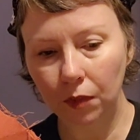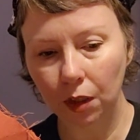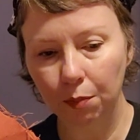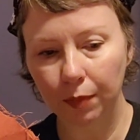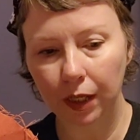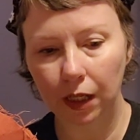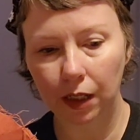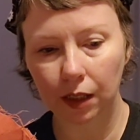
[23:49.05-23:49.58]

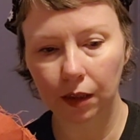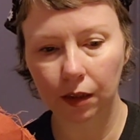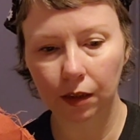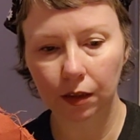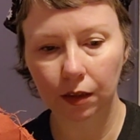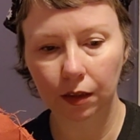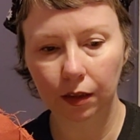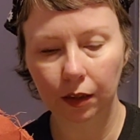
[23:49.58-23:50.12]
by
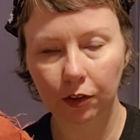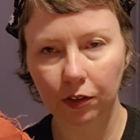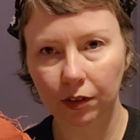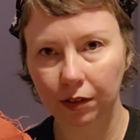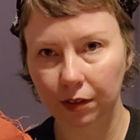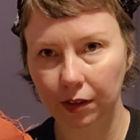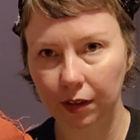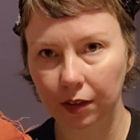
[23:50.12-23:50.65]
Itch to
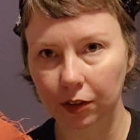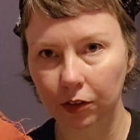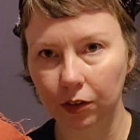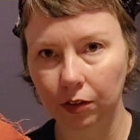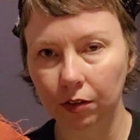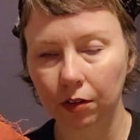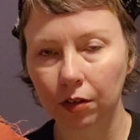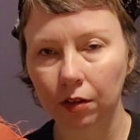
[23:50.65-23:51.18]
Stitch